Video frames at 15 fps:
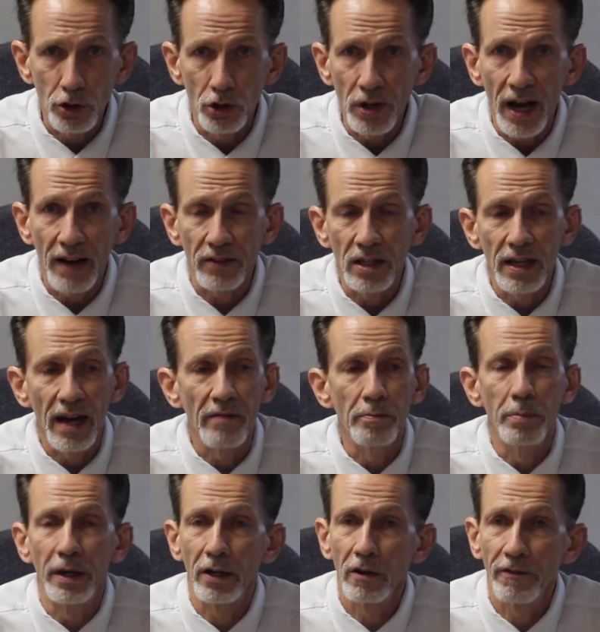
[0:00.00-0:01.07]
So you have to
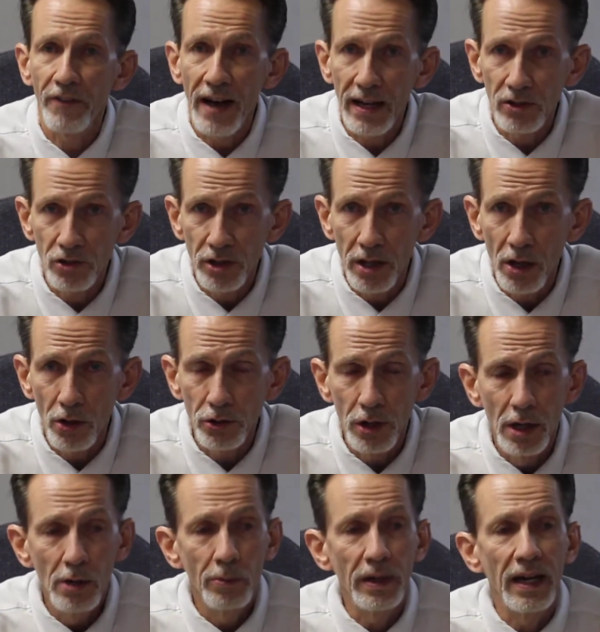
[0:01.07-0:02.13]
have bigger fat cells,
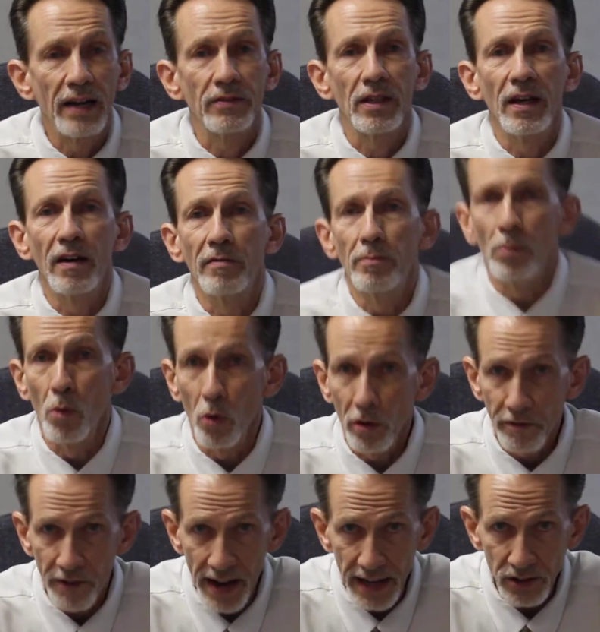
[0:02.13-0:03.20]
we have to have more
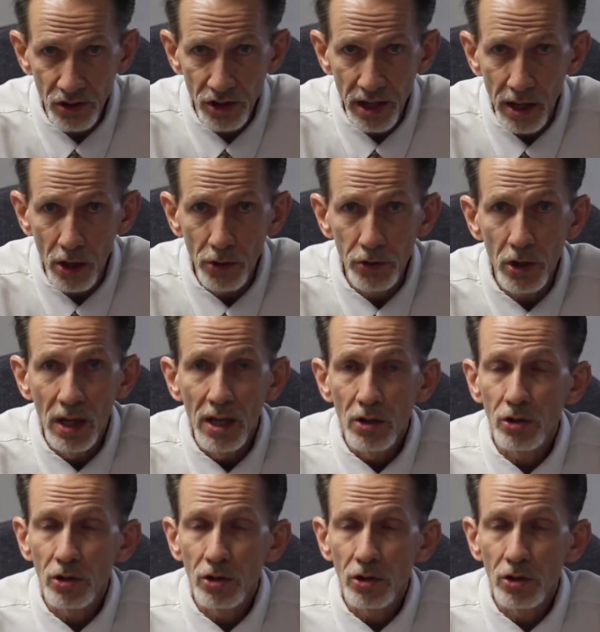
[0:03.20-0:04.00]
fat cells.